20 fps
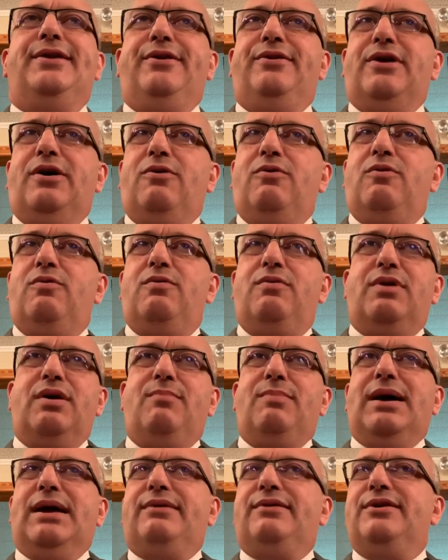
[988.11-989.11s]
You
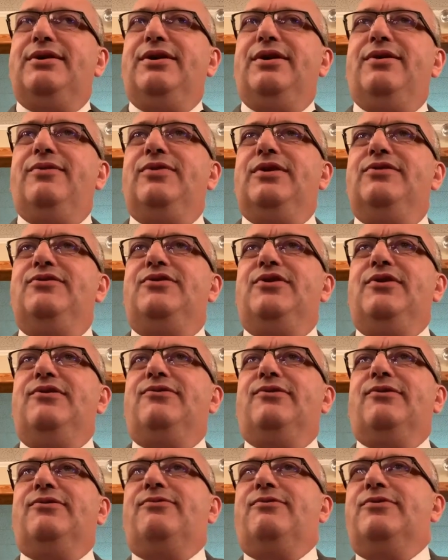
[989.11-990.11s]
know about the year that
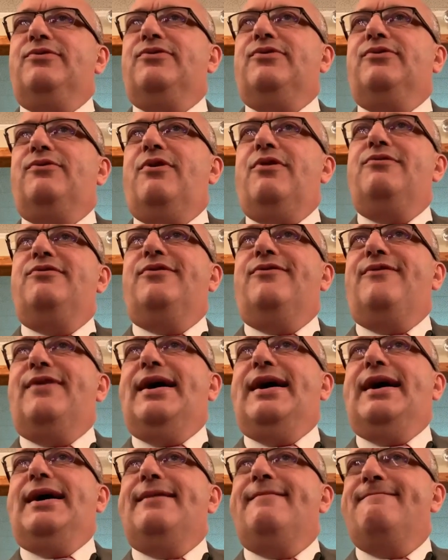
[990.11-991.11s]
Jesus was
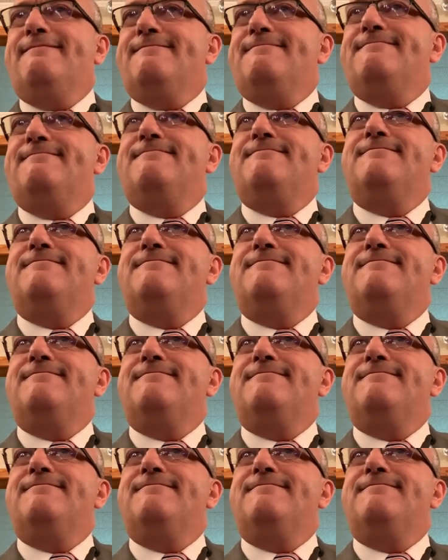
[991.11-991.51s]
crucified.